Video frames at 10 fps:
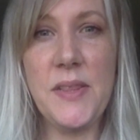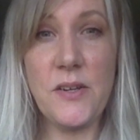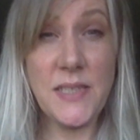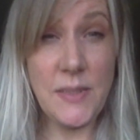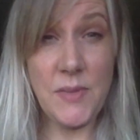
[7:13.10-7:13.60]

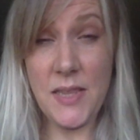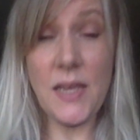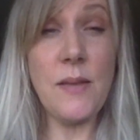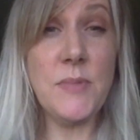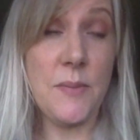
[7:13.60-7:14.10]
There's something that
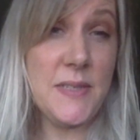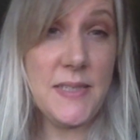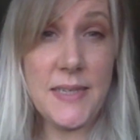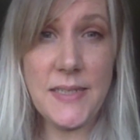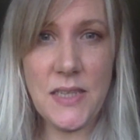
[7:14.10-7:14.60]
comes up
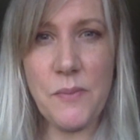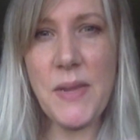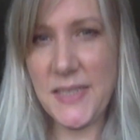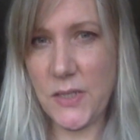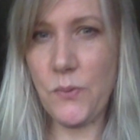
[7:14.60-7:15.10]
in session that
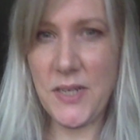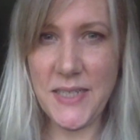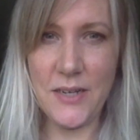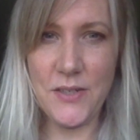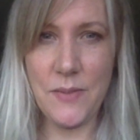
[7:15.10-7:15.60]
makes you want to
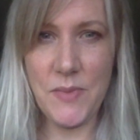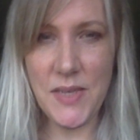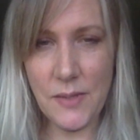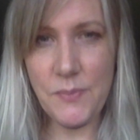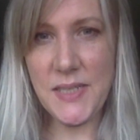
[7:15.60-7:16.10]
share
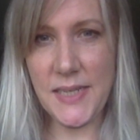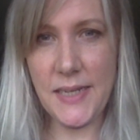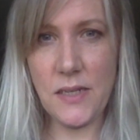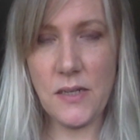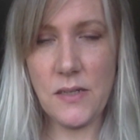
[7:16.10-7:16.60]
something in
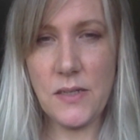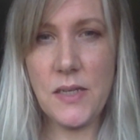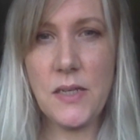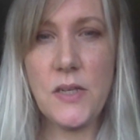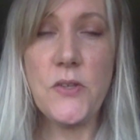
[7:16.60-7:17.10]
particular.
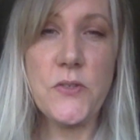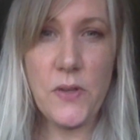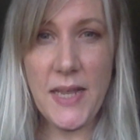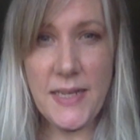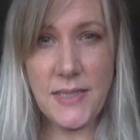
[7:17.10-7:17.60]

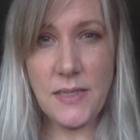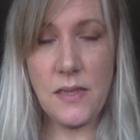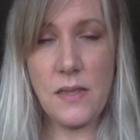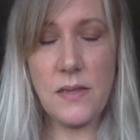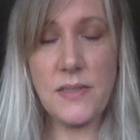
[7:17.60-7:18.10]
So let's
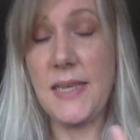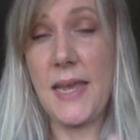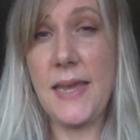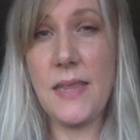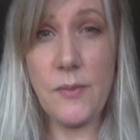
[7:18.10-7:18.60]

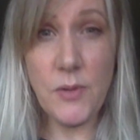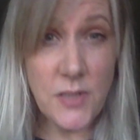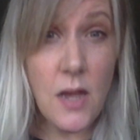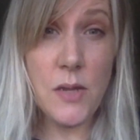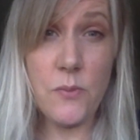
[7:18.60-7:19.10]
say that I'm
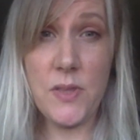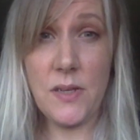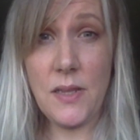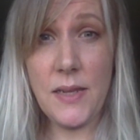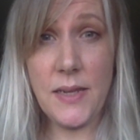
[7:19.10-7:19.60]
talking with a
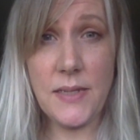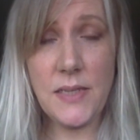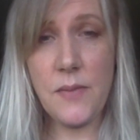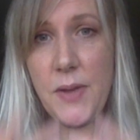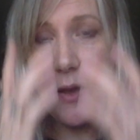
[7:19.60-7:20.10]

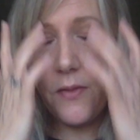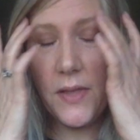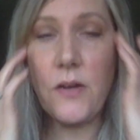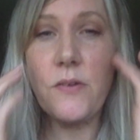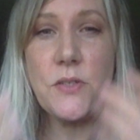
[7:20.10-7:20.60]
client about
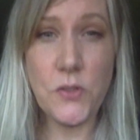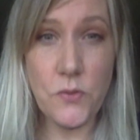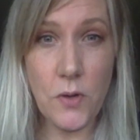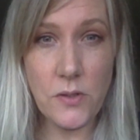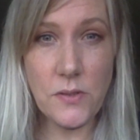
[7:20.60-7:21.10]
their
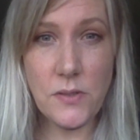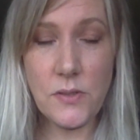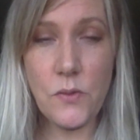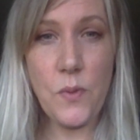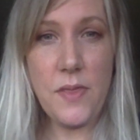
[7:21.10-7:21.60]
struggles
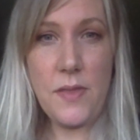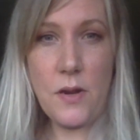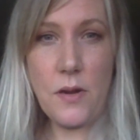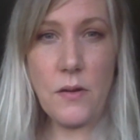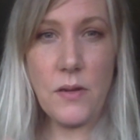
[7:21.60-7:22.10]
with
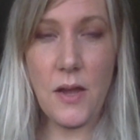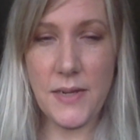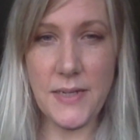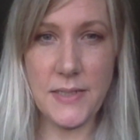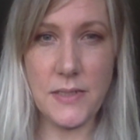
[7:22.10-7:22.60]
their
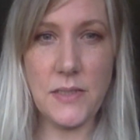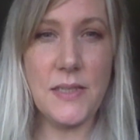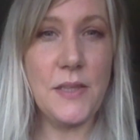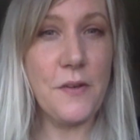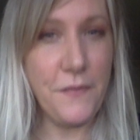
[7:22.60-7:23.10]
cognitions
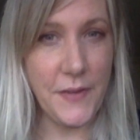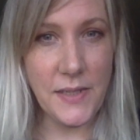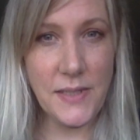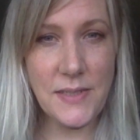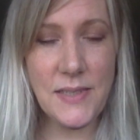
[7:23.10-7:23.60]
and their
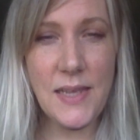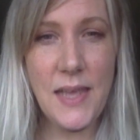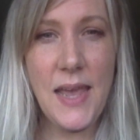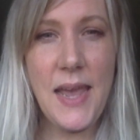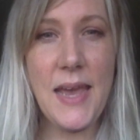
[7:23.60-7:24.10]
feelings.
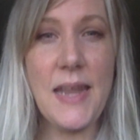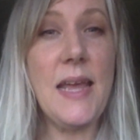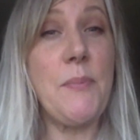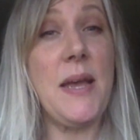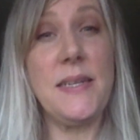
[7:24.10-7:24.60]
And
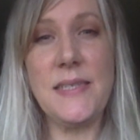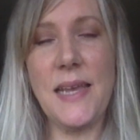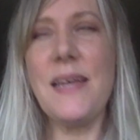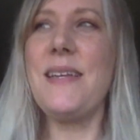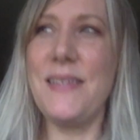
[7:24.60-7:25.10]
I might
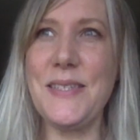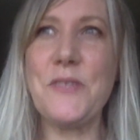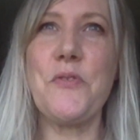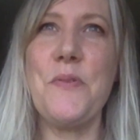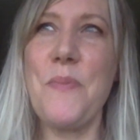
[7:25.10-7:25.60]
say, Oh, this
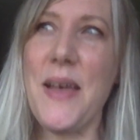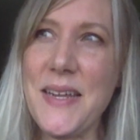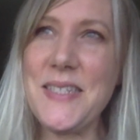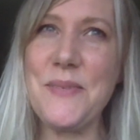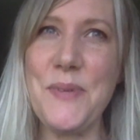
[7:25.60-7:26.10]
is
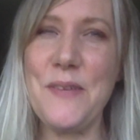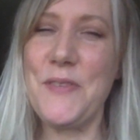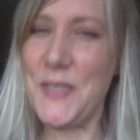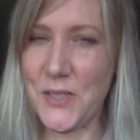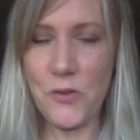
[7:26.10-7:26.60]
reminding me of
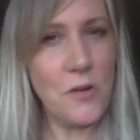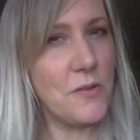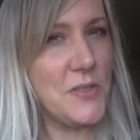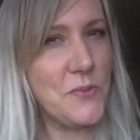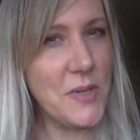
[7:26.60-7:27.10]
the
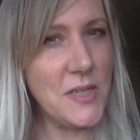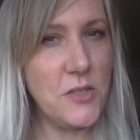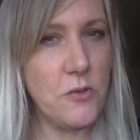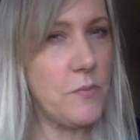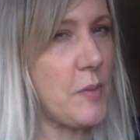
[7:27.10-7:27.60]
struggle switch.
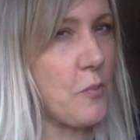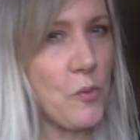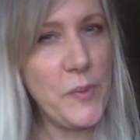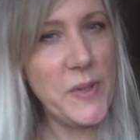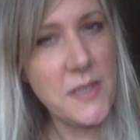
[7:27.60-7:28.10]
Do you remember
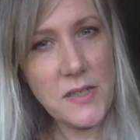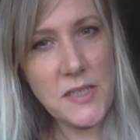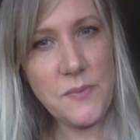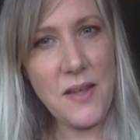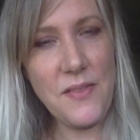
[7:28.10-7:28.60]
when we talked
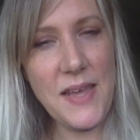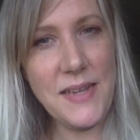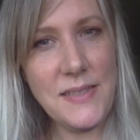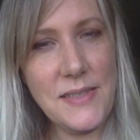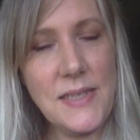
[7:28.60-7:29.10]
about
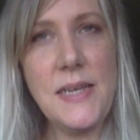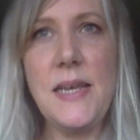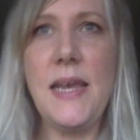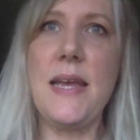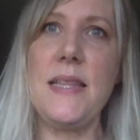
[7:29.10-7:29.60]
that?
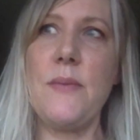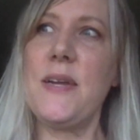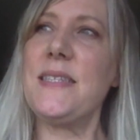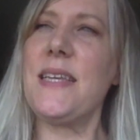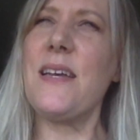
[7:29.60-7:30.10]
And they
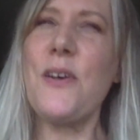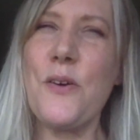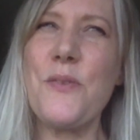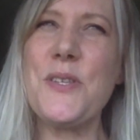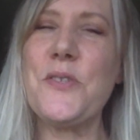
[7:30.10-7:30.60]
might say,
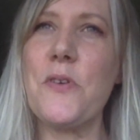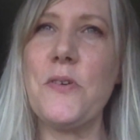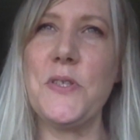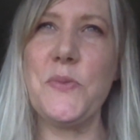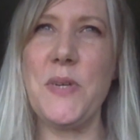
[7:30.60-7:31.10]
Oh, the
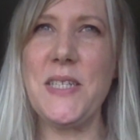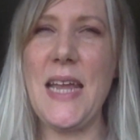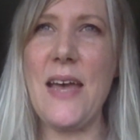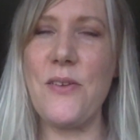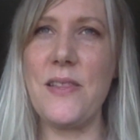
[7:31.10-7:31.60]
struggle switch.
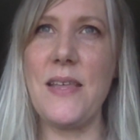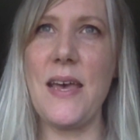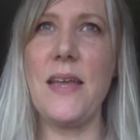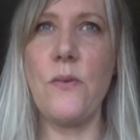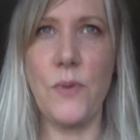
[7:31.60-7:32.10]
How did
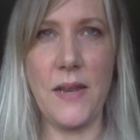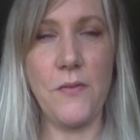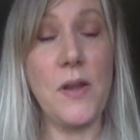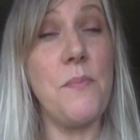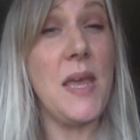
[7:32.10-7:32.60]
that, whatever.
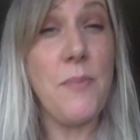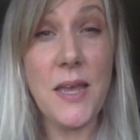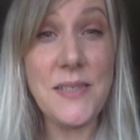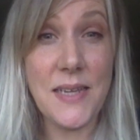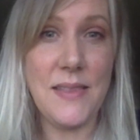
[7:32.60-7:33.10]
And maybe
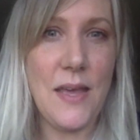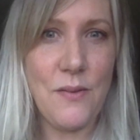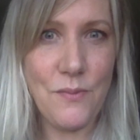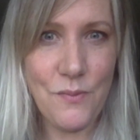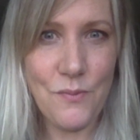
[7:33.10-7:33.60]
I'll take that